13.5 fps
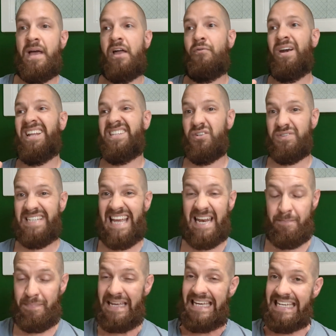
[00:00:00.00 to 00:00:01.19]
and running till
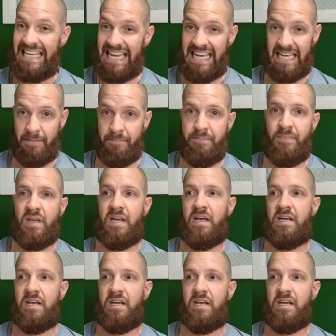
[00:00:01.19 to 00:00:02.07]
10 p.m.